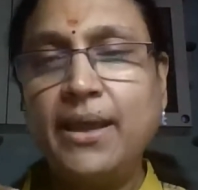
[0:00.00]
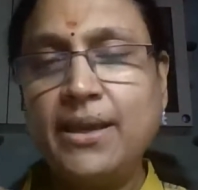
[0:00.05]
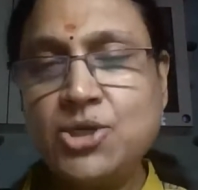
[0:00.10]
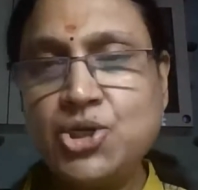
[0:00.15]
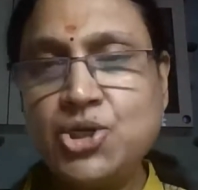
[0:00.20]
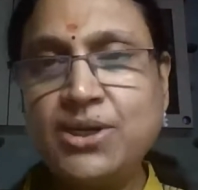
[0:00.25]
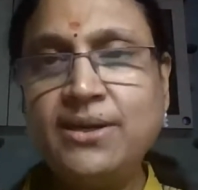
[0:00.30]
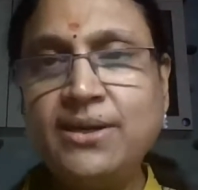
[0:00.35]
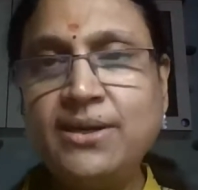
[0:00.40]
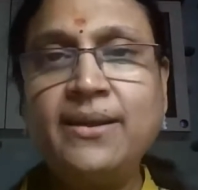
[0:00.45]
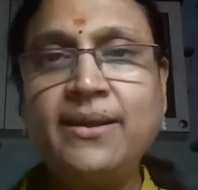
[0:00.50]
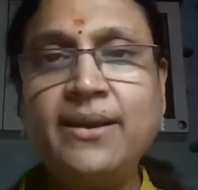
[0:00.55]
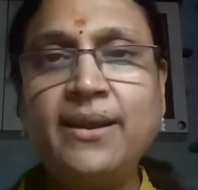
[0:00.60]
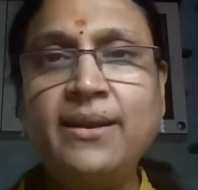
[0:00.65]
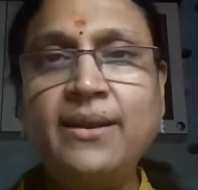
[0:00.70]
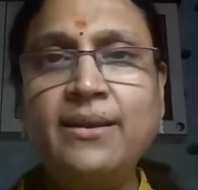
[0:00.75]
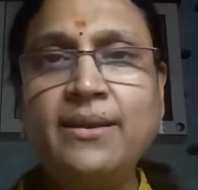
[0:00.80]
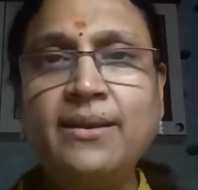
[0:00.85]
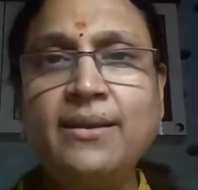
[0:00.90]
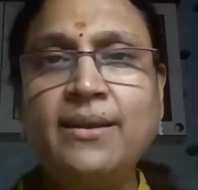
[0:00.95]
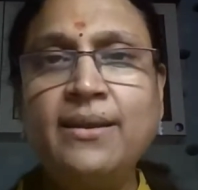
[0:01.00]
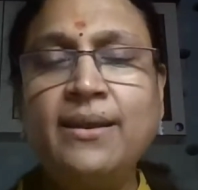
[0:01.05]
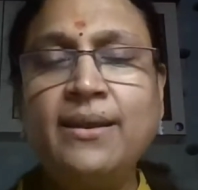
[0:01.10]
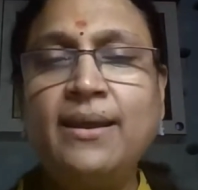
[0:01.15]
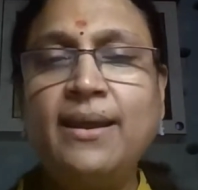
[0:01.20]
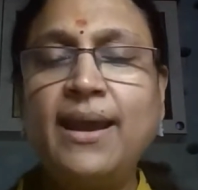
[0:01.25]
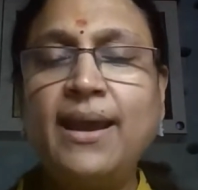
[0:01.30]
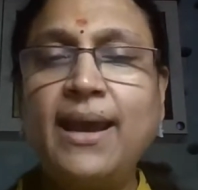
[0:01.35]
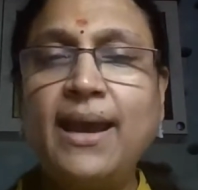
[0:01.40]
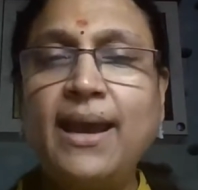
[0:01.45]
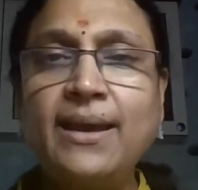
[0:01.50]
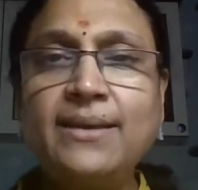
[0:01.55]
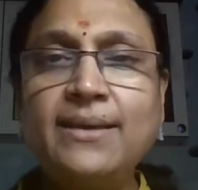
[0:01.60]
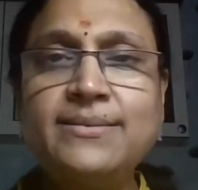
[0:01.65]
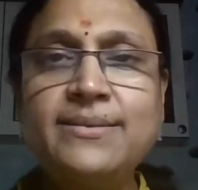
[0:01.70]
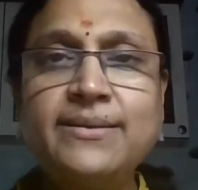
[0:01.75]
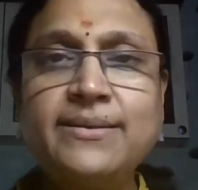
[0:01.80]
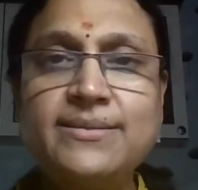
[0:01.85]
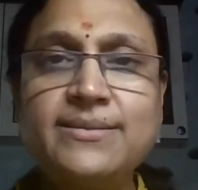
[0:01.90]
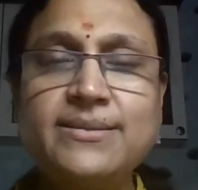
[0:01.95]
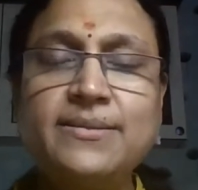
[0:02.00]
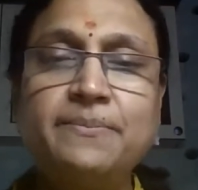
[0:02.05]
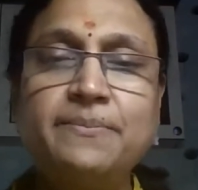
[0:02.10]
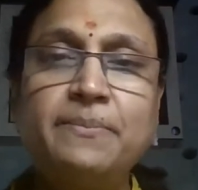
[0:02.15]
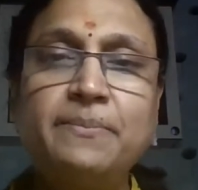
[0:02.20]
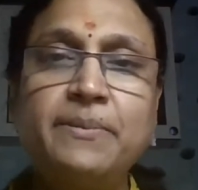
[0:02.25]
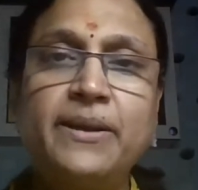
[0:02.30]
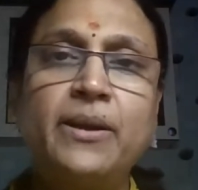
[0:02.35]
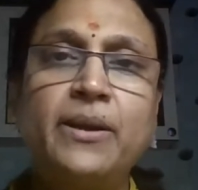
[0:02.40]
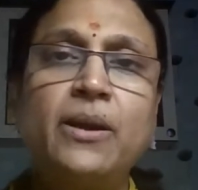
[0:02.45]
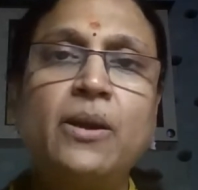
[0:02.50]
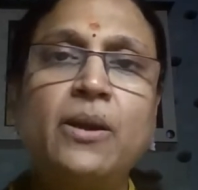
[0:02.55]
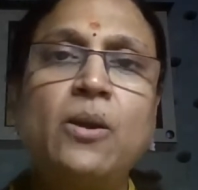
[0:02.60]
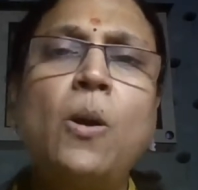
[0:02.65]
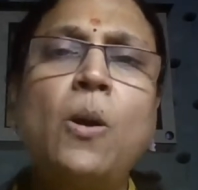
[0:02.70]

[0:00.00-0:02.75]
engineering as a discipline,